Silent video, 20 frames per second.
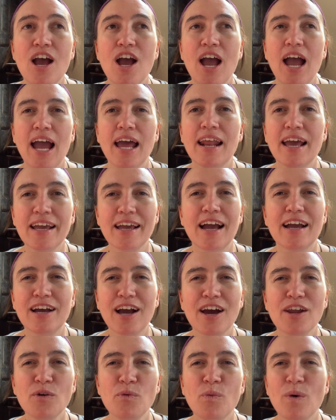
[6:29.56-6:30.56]
And I
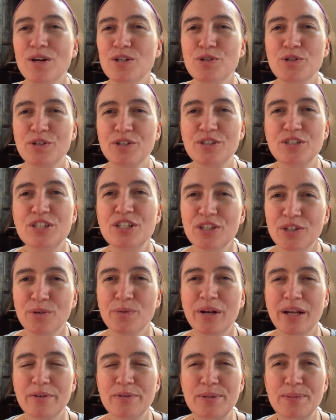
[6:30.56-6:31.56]
kind of wondered too,
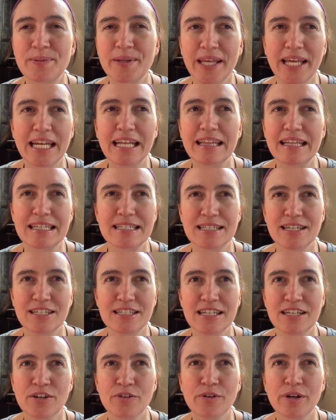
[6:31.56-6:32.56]
when I was planning this
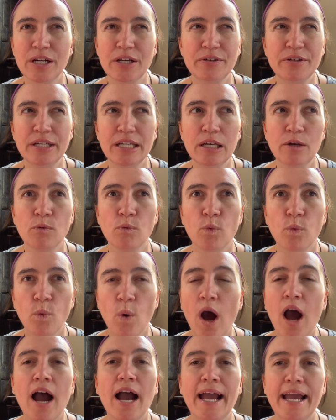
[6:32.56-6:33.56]
itinerary,
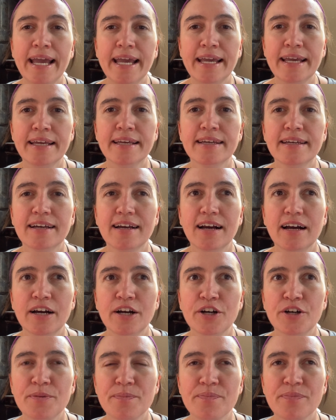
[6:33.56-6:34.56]
why
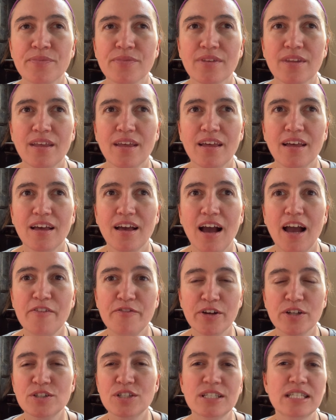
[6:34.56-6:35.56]
I
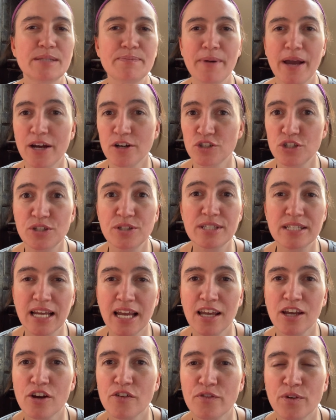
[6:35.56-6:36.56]
felt inspired to stay
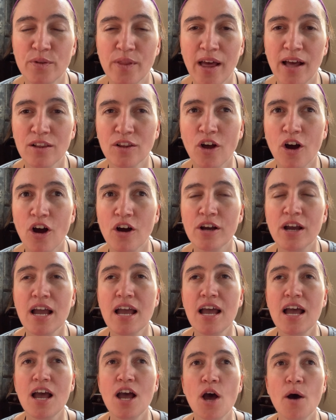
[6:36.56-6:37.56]
here for that long.
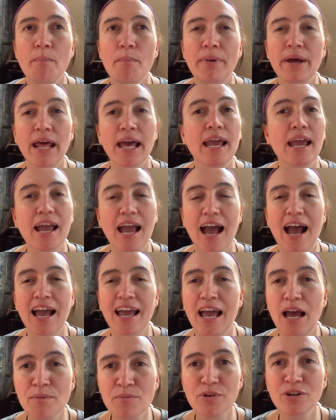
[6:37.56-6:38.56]
But I
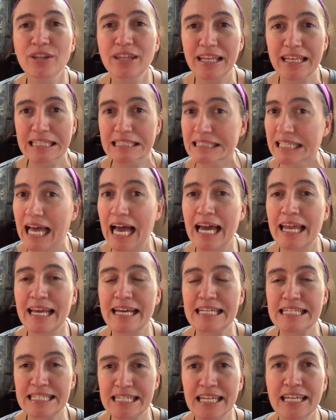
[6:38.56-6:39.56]
am really glad I
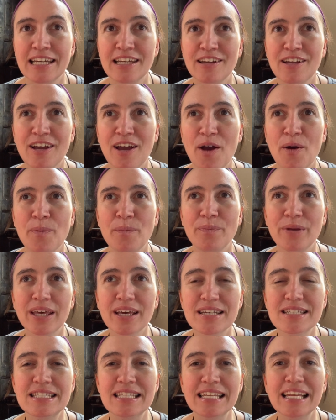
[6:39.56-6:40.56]
did,
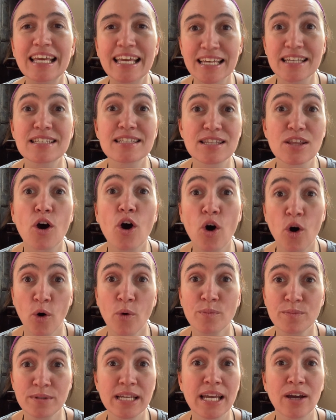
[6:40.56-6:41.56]
because it is the
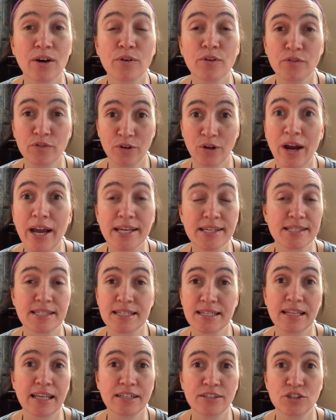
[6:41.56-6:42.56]
hometown of Christ. So
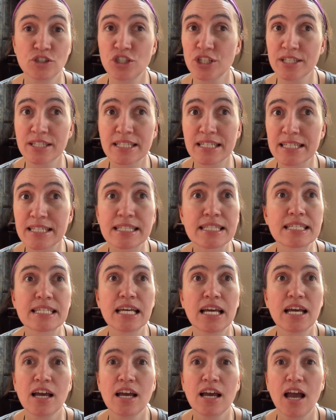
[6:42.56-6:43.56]
like Jesus,
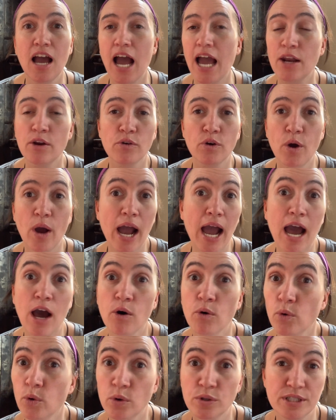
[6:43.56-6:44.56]
I don't know how
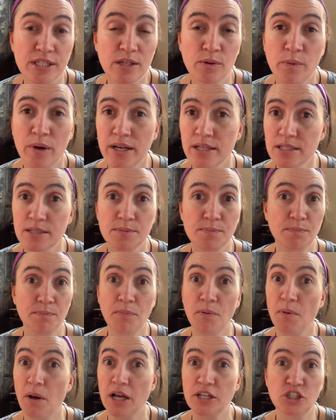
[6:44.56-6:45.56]
old he was,
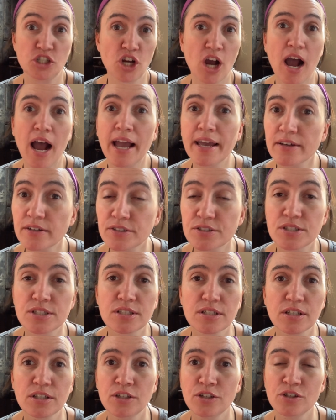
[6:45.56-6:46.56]
a child,
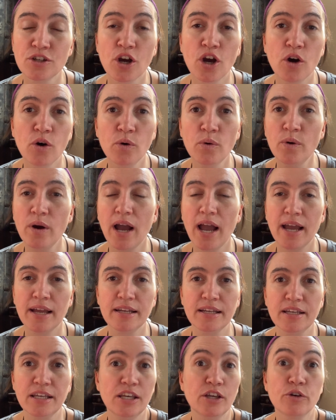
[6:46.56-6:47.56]
and
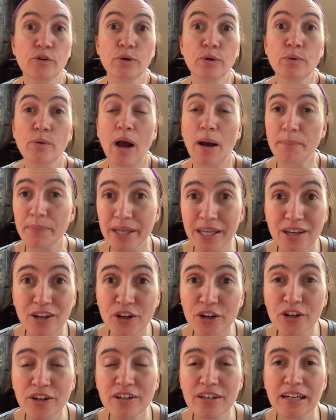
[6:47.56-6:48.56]
he grew up
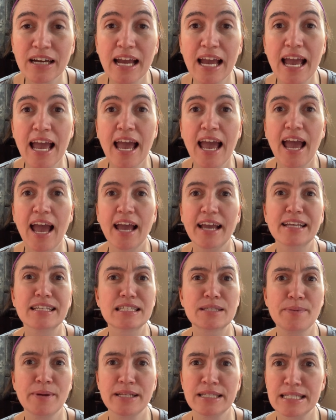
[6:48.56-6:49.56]
here,
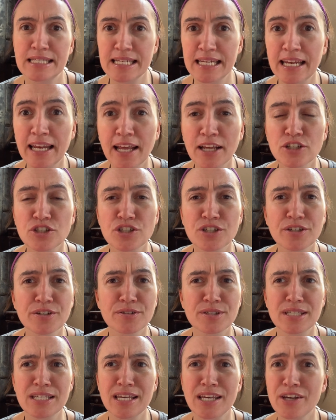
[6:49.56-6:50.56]
spent his teenage
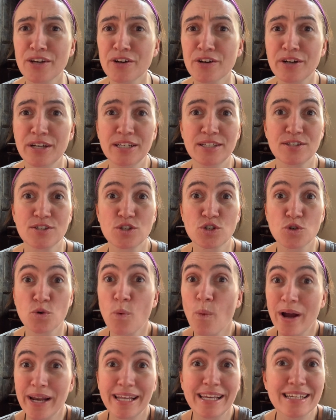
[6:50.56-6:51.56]
years here, his
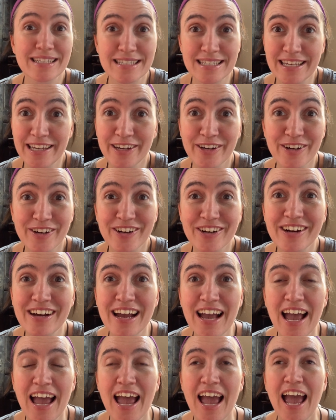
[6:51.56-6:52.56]
20s here.
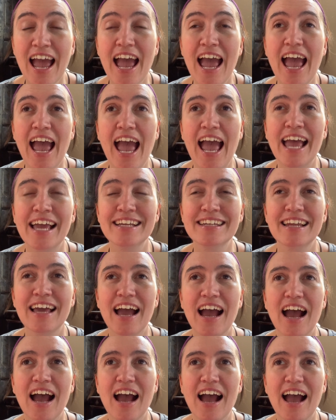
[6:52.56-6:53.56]
And
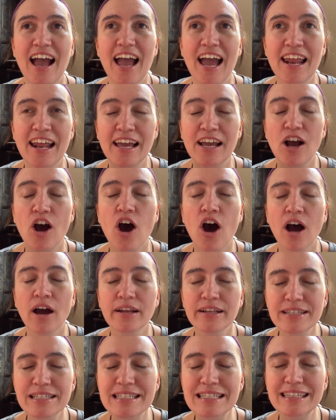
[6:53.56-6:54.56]
I
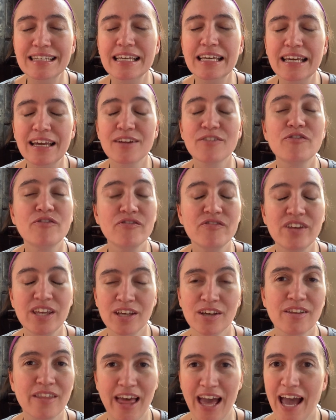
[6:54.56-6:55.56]
honestly can
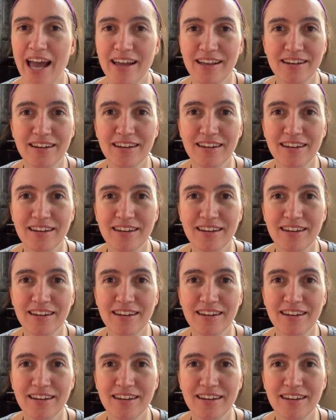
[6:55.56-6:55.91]
feel that.